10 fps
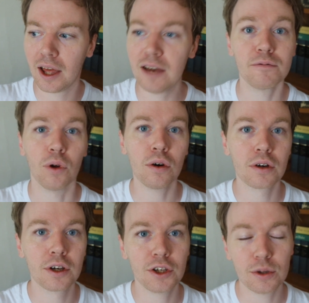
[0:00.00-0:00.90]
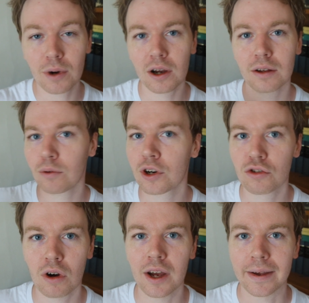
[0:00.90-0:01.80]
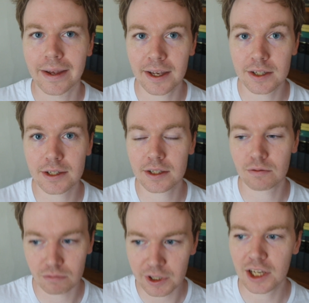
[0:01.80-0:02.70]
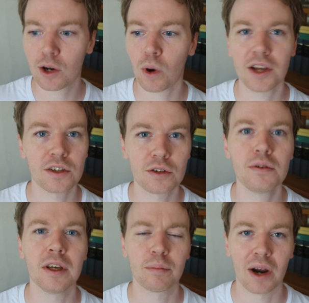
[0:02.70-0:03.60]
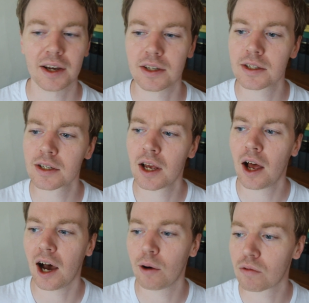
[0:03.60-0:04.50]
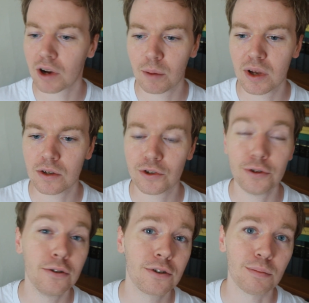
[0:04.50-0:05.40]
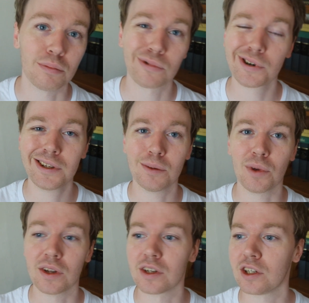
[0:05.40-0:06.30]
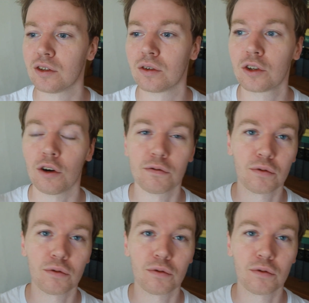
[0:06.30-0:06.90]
If not, you might want to try it. It's really quite a soothing practice. I would recommend you do some breathing meditation, go